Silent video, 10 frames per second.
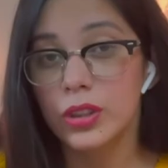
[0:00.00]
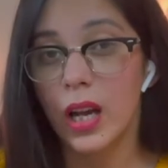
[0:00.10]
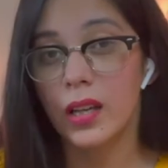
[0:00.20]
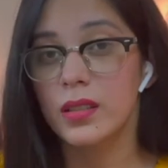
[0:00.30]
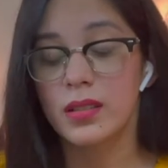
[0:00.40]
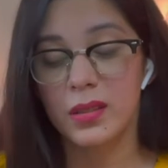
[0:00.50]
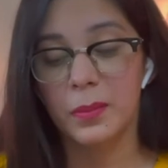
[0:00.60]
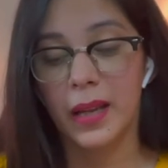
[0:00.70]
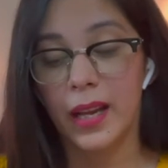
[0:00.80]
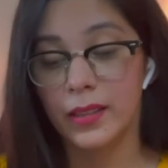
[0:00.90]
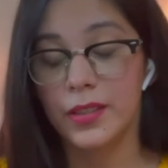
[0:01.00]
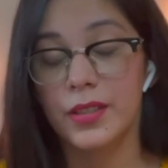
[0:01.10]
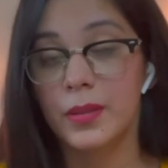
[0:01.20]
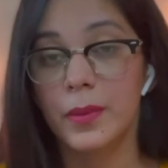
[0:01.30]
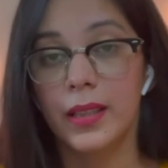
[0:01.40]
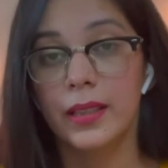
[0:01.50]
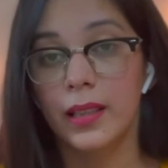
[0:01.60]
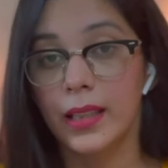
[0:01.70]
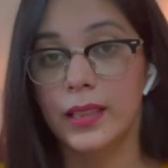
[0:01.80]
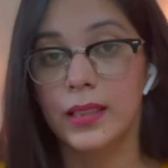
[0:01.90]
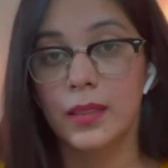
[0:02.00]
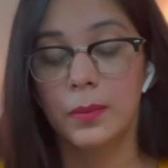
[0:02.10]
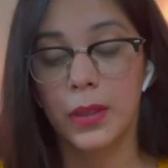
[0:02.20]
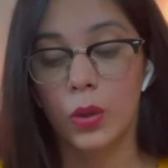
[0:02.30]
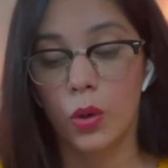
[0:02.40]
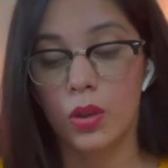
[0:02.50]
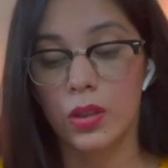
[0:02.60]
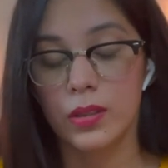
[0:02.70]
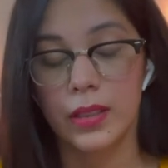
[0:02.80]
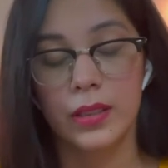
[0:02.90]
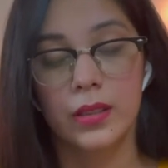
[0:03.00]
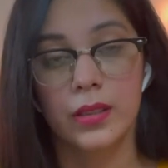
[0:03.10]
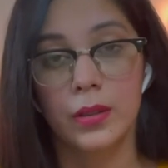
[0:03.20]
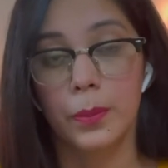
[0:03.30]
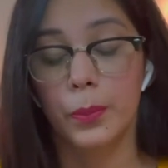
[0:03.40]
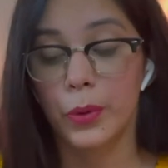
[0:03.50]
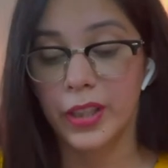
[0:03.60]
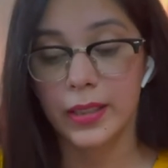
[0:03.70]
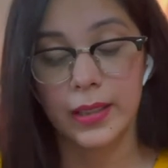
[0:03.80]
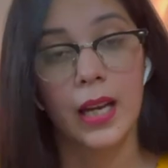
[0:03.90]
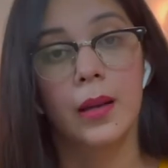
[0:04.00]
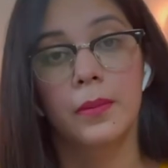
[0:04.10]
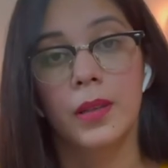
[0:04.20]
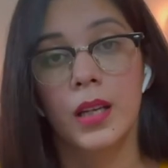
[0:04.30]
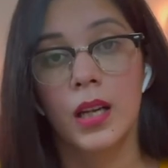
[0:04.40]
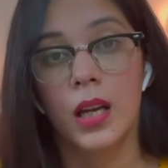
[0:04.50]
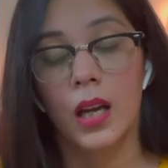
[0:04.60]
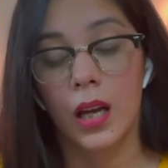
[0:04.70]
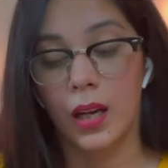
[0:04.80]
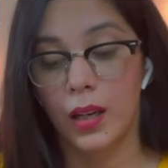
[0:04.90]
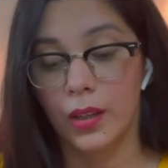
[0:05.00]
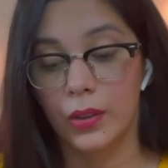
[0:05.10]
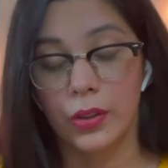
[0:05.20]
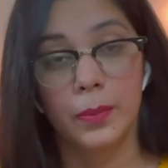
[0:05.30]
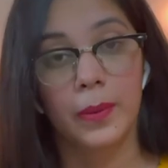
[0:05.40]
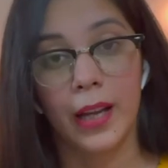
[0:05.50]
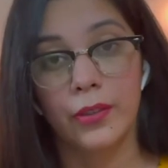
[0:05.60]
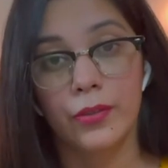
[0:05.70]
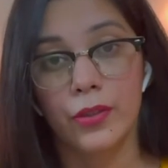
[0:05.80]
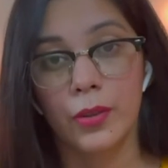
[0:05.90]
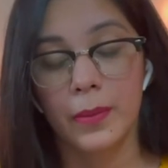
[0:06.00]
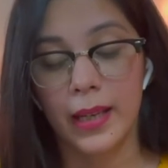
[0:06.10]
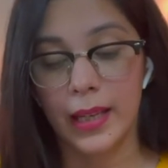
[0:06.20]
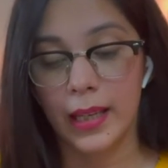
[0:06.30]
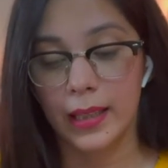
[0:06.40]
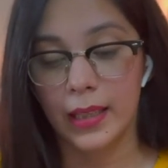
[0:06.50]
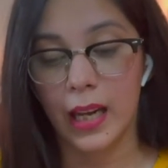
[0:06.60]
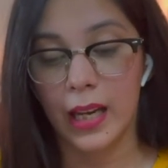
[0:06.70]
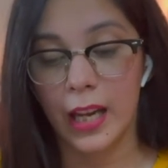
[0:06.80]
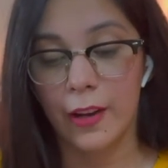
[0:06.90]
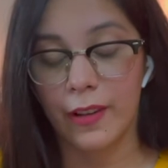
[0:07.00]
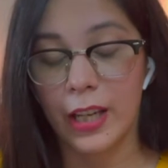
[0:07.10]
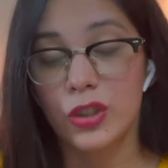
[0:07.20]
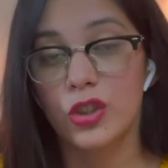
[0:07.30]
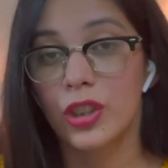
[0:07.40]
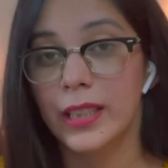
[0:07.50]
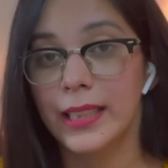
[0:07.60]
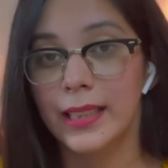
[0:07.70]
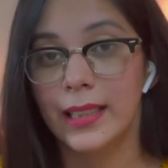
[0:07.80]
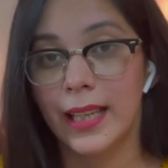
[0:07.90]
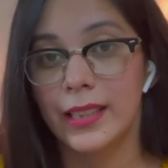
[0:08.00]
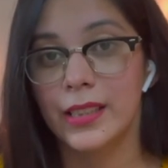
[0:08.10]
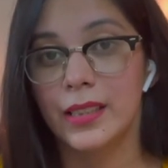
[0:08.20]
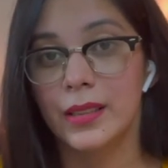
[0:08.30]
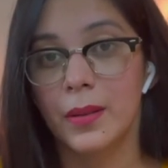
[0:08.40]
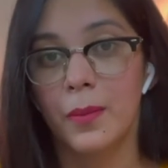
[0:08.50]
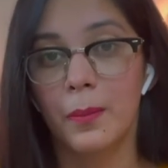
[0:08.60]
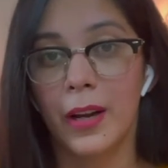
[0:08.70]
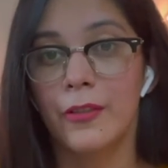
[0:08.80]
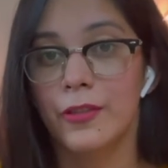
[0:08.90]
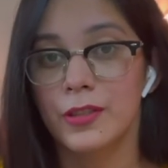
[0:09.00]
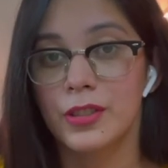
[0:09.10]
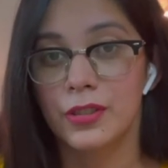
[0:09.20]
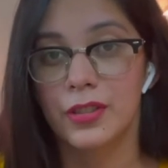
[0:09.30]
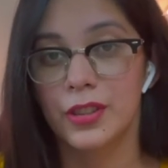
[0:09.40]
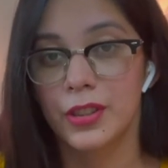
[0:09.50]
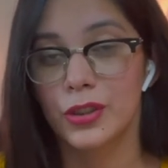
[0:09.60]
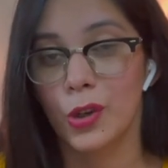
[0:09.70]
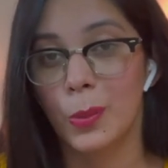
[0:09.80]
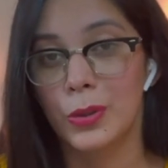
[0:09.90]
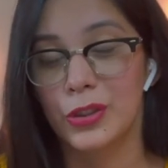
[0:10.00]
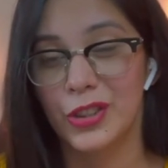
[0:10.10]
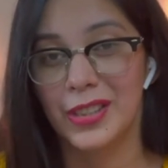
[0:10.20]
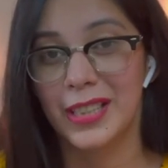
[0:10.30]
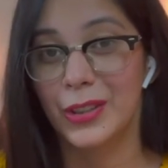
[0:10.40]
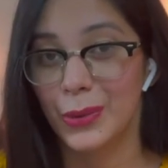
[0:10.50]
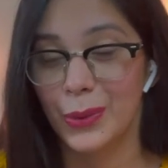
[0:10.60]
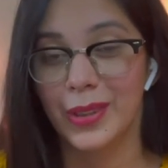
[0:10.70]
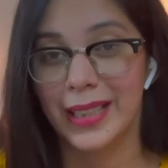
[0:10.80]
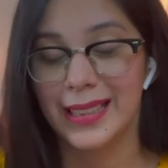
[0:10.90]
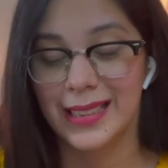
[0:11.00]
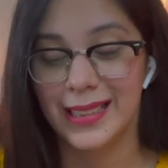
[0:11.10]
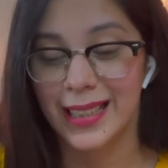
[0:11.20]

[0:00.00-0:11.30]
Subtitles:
underestimate LinkedIn, because it's a pretty damn good platform, and I have actually landed my first research opportunity through LinkedIn.